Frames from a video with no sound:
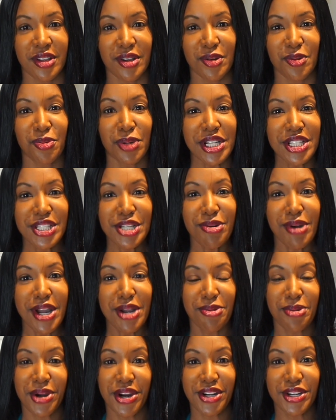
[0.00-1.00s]
What do I
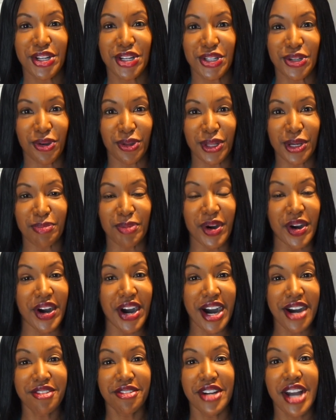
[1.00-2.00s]
wear to show them
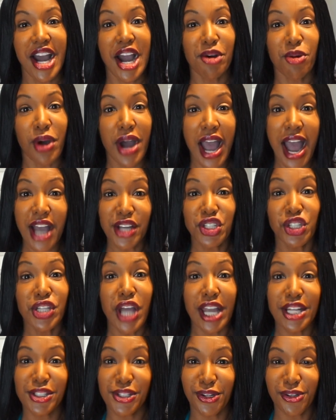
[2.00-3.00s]
off? Well, actually,
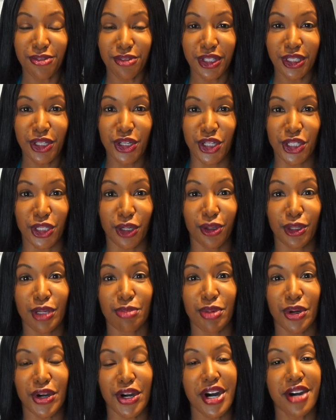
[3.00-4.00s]
I don't really show
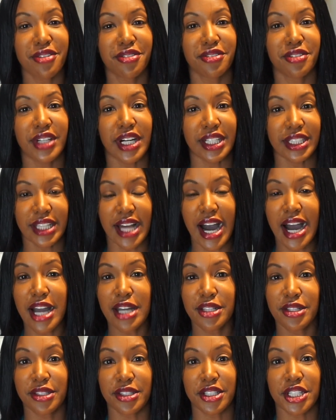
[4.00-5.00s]
them off a
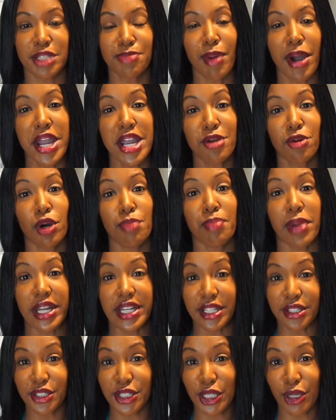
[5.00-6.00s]
lot, despite what my
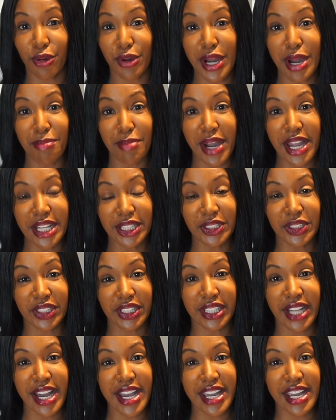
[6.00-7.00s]
Instagram might look
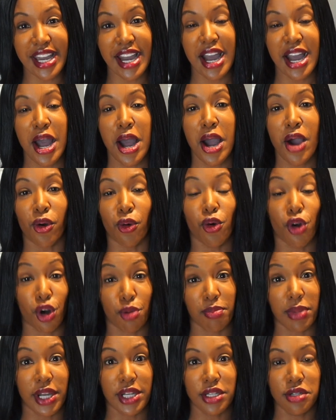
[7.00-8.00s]
like or
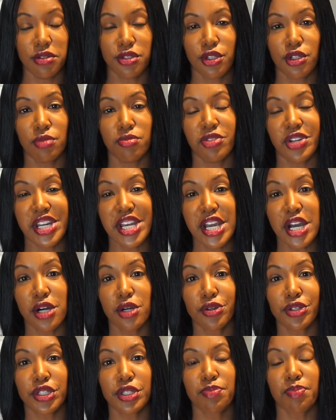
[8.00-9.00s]
my YouTube
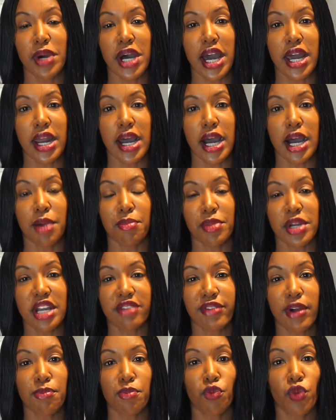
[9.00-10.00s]
videos. But
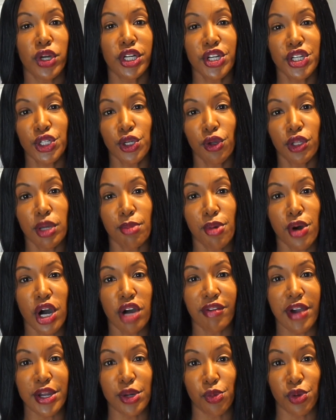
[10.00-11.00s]
if I want to show them
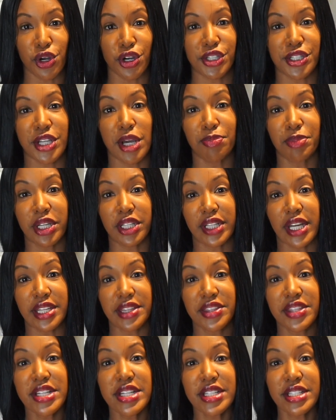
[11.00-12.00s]
off, I'd wear something
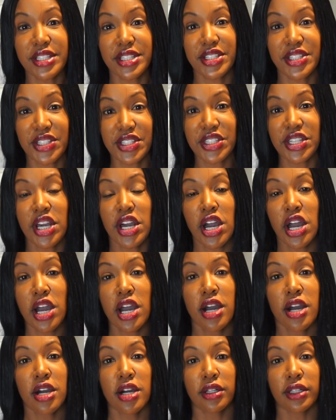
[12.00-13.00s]
like this,
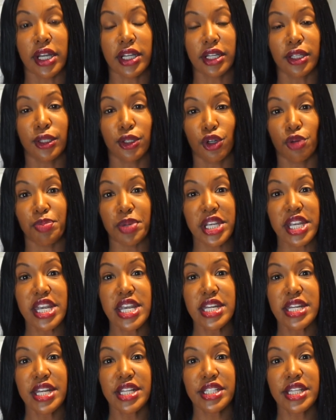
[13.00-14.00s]
like a little
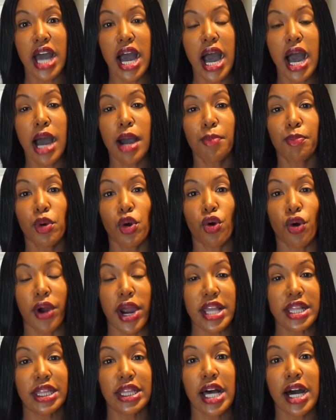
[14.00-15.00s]
bikini top, or
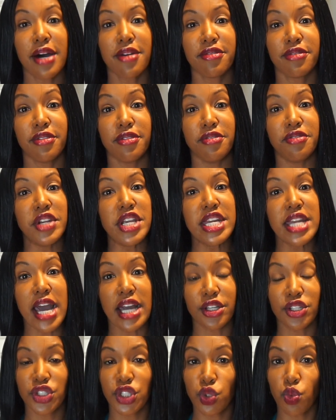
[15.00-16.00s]
I love
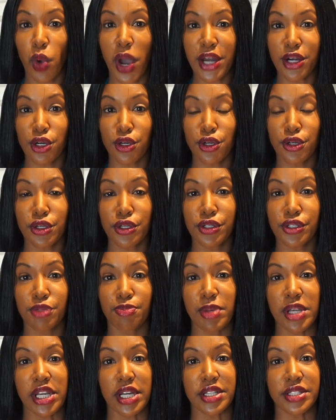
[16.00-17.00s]
V-neck sweaters
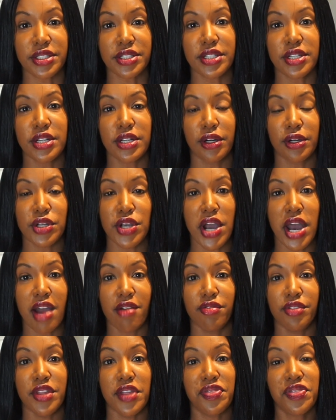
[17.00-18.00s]
because, you know, you
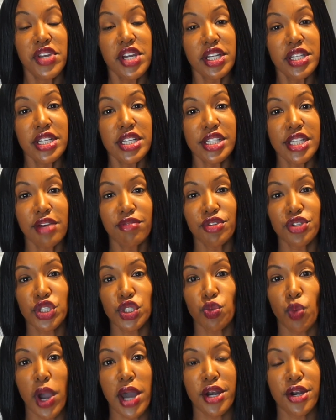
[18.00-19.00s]
have the thickness of the
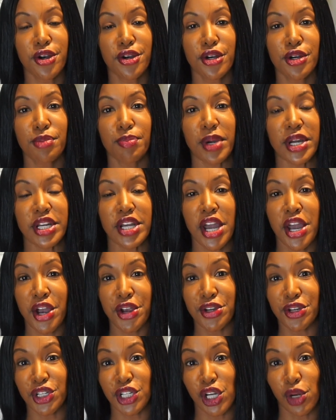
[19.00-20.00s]
sweater, but
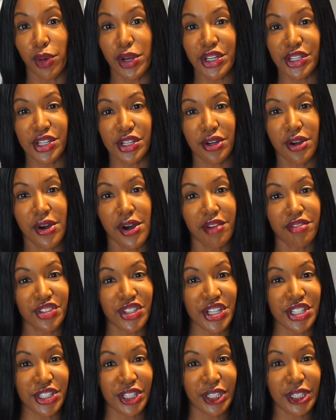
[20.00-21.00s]
you're showing off
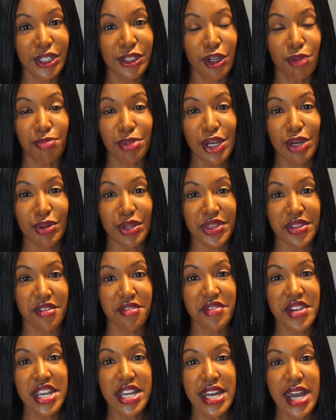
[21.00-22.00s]
just a little bit with the
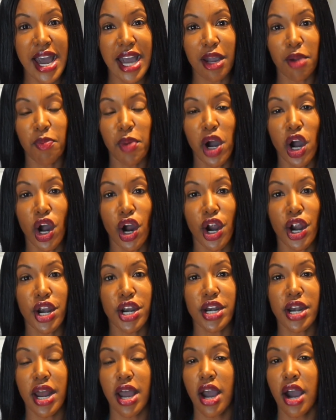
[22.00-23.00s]
V-neck
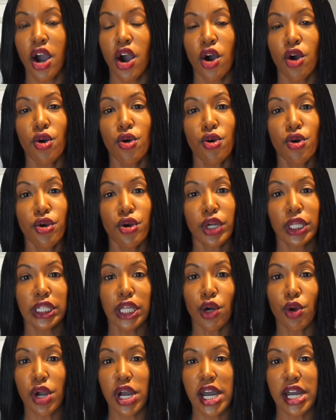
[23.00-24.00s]
part, or a
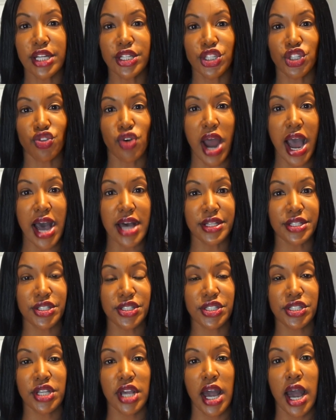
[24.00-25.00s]
low-cut
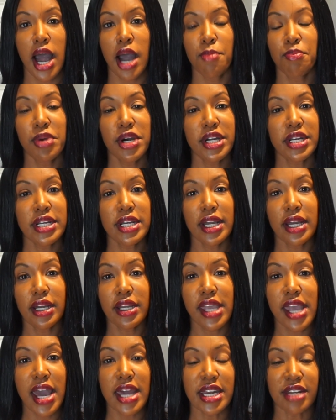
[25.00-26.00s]
dress. But
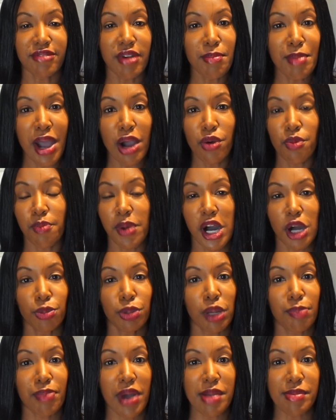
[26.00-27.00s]
again, if I'm out in
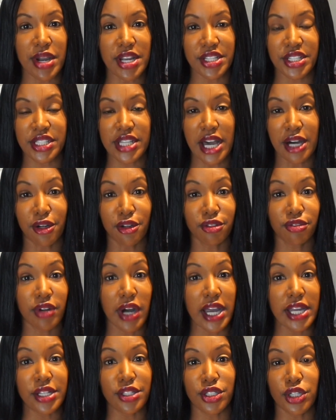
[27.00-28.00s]
public by myself,
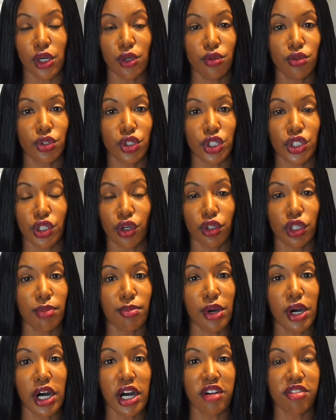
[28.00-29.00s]
I don't show
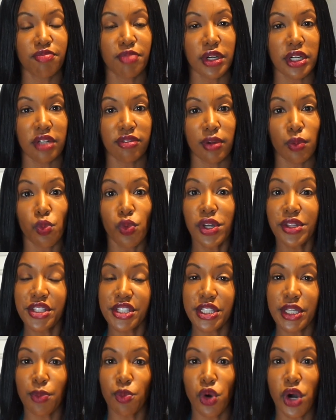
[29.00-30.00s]
them off. But if I'm with
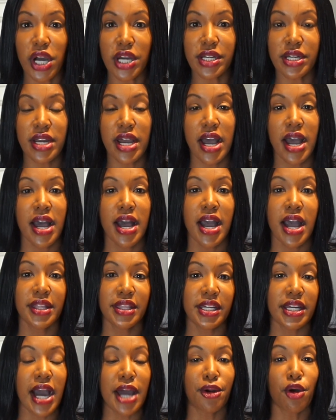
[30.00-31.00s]
someone,
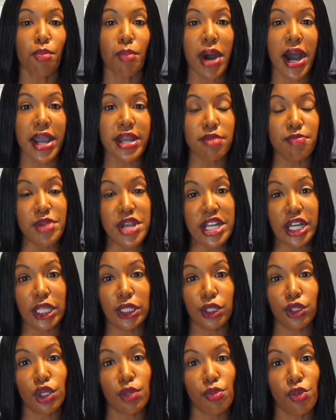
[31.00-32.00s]
then I don't mind being a
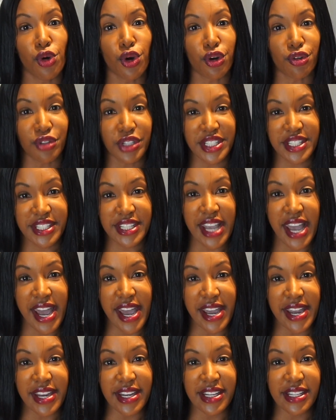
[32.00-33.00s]
little more
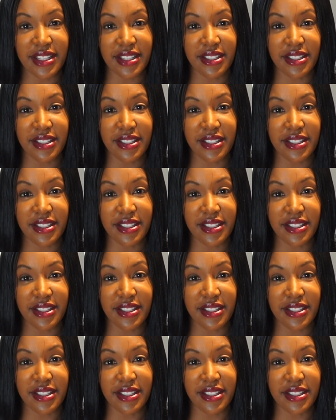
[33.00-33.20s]
risque.